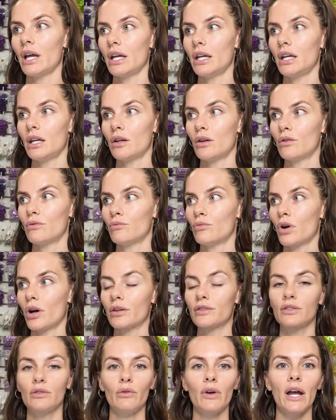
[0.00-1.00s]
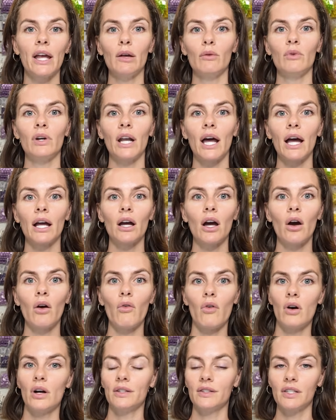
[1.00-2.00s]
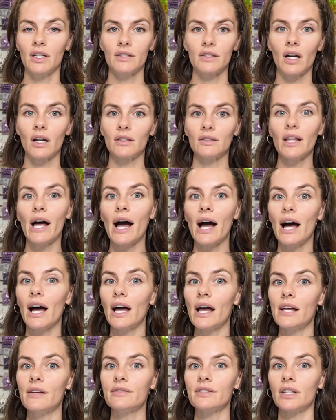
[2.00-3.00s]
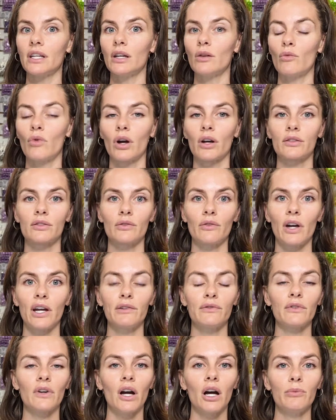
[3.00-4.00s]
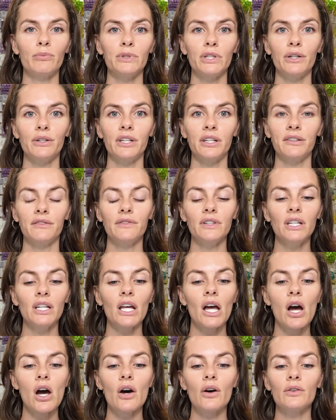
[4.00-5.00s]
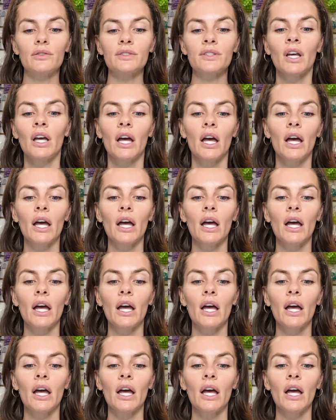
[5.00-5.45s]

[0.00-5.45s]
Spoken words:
It works great when I go on TikTok Lives. It works great for uploading videos.